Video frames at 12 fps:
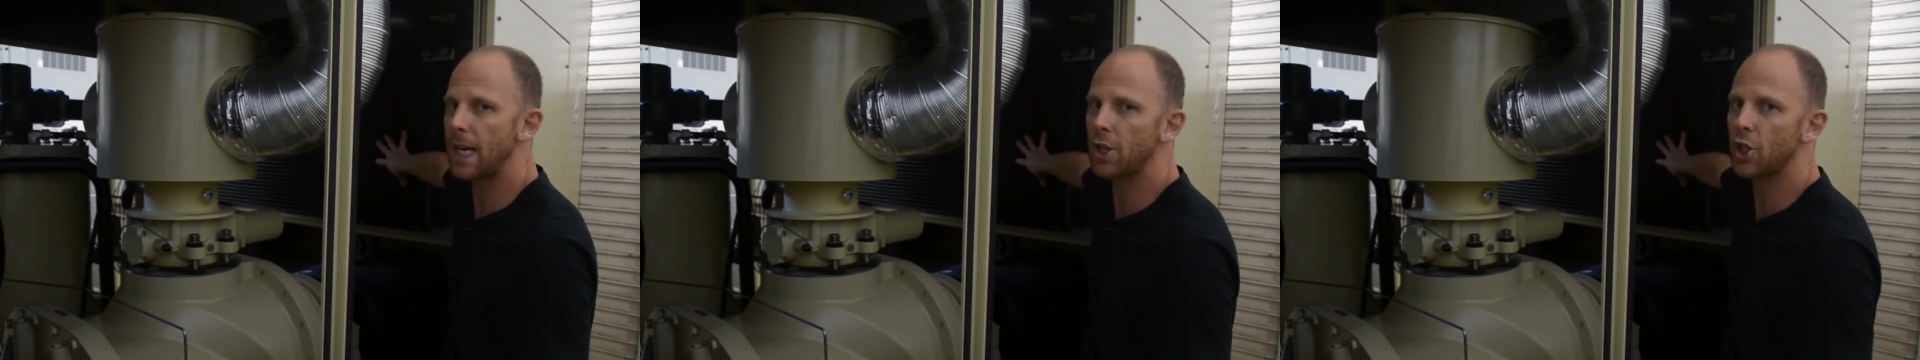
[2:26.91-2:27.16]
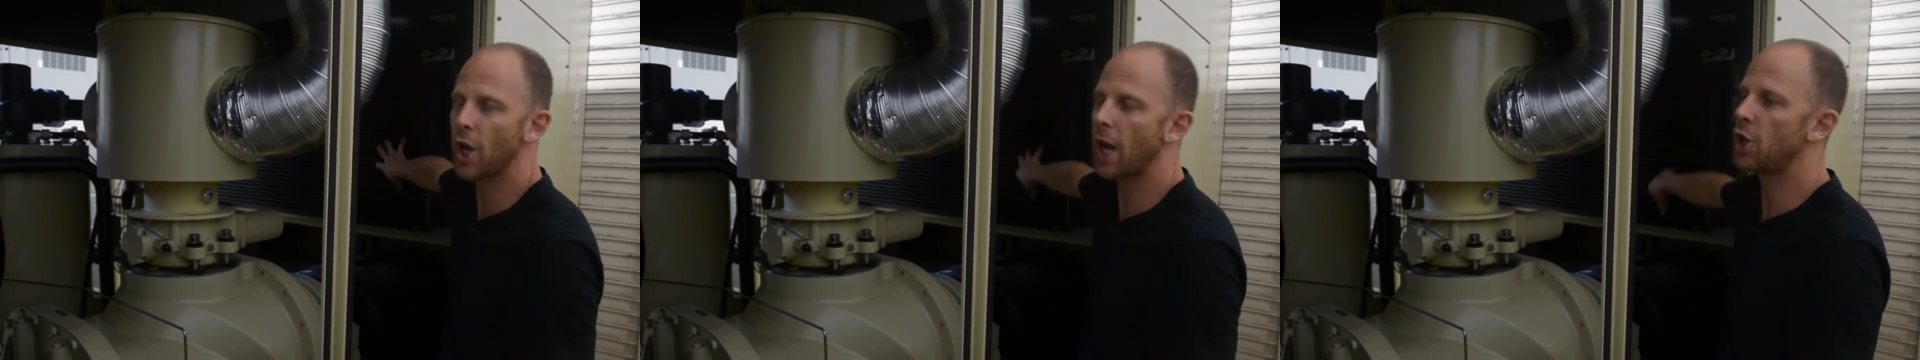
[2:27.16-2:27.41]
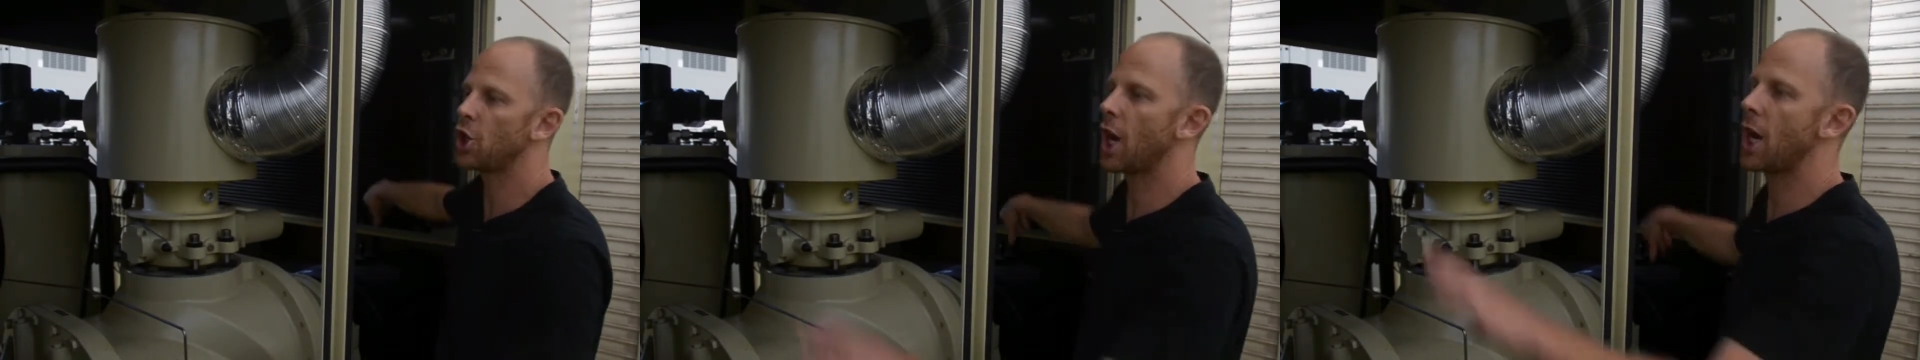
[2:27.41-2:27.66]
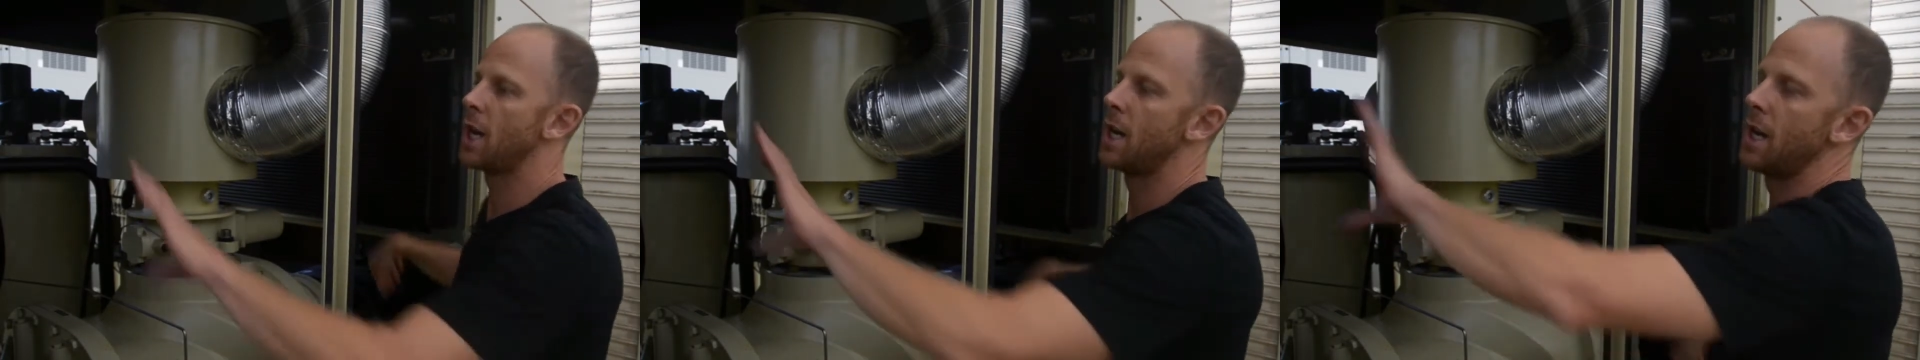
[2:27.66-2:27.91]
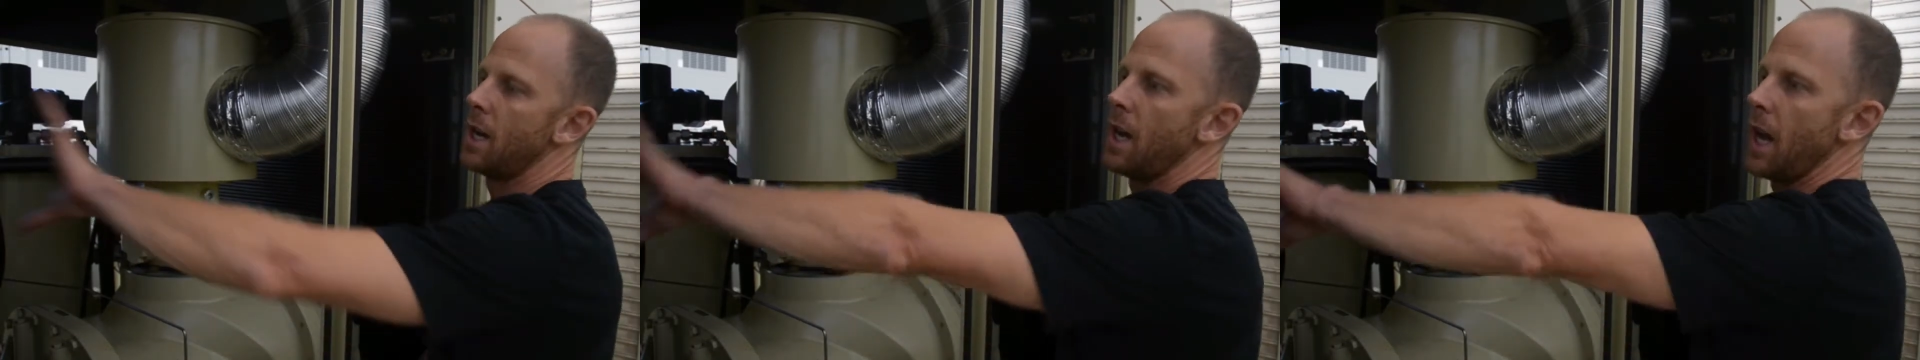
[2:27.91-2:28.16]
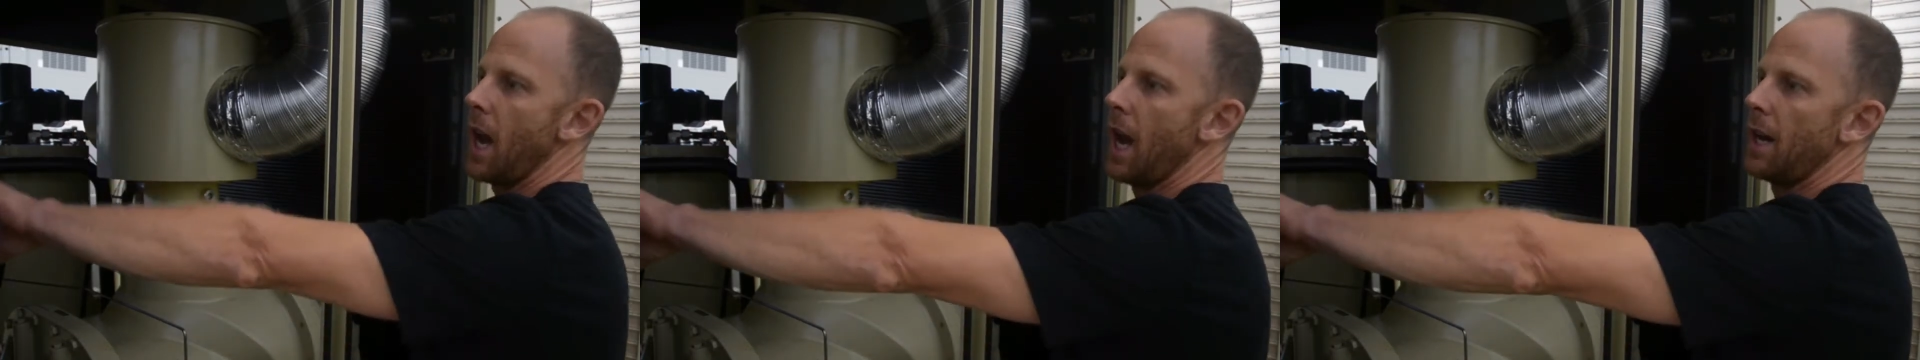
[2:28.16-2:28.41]
exchanger
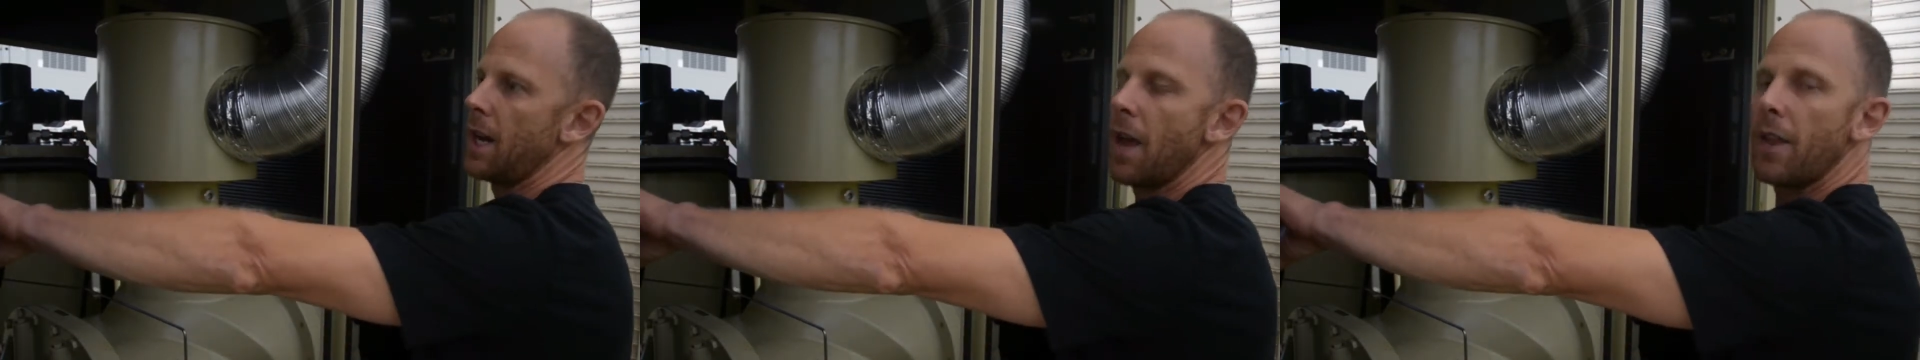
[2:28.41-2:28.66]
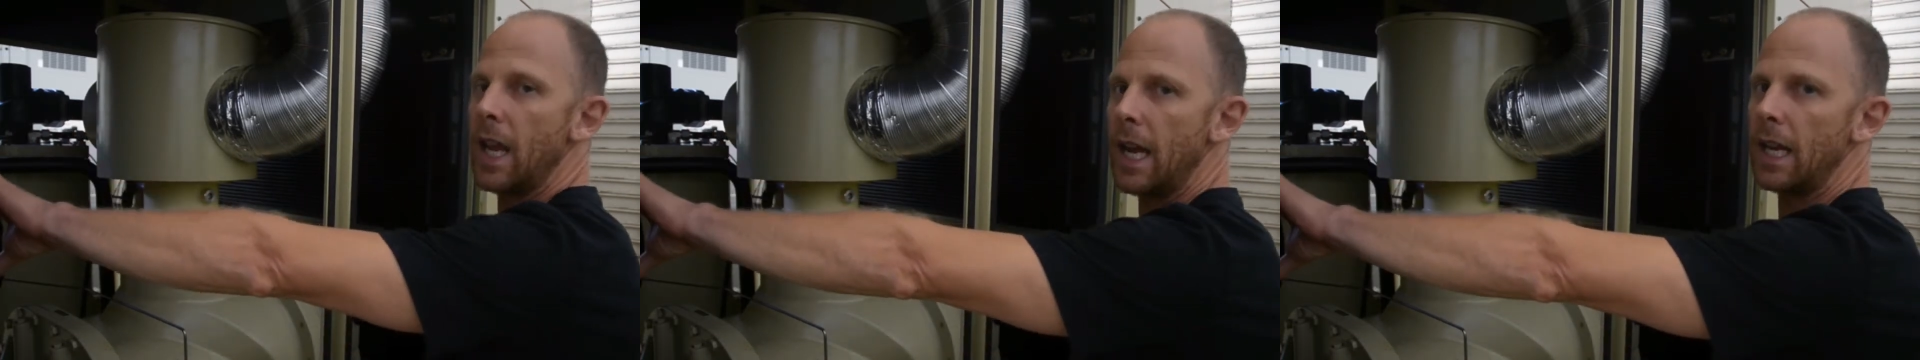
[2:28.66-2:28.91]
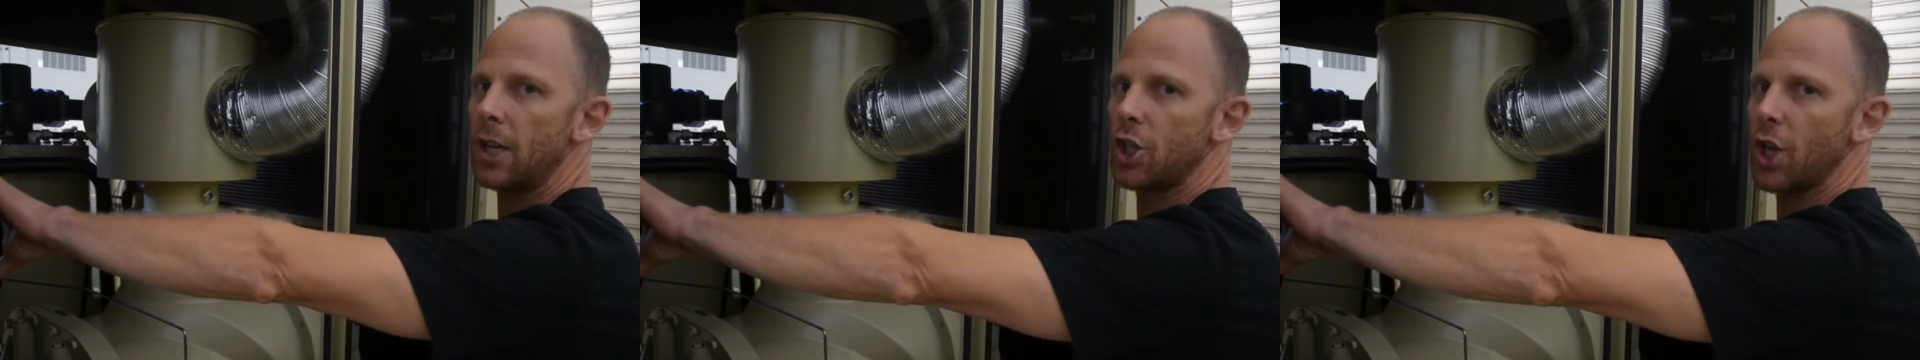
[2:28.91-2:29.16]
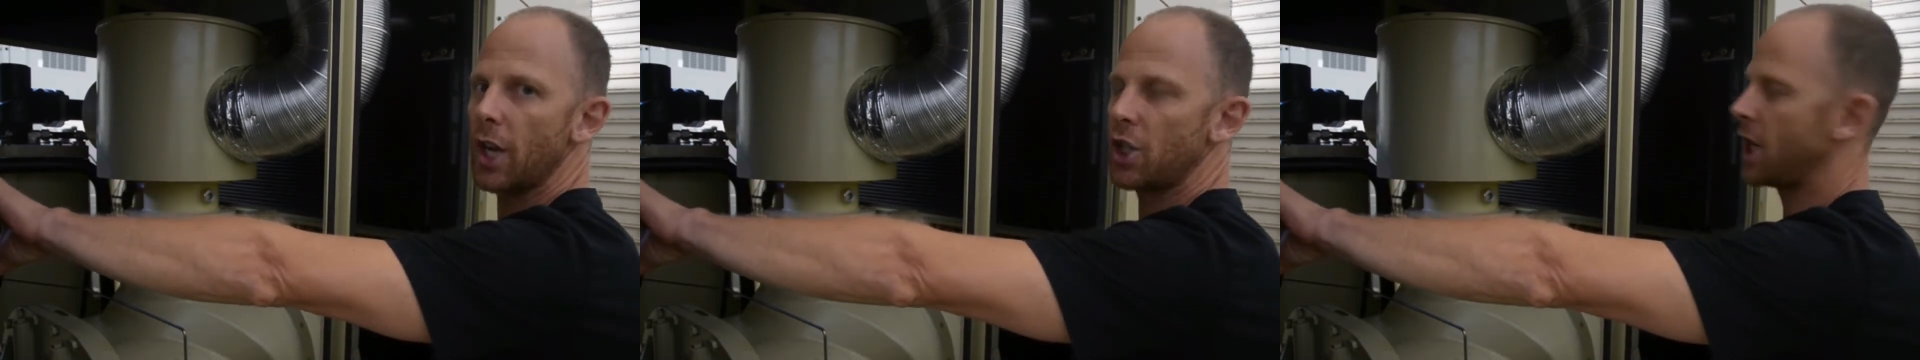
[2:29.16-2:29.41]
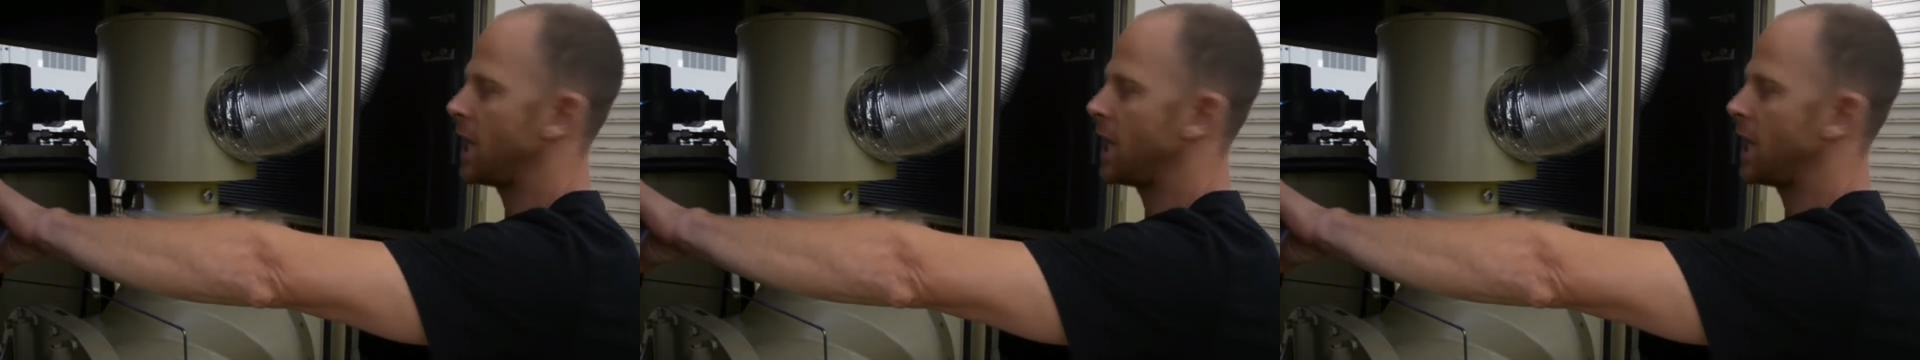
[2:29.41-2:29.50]
and another heat exchanger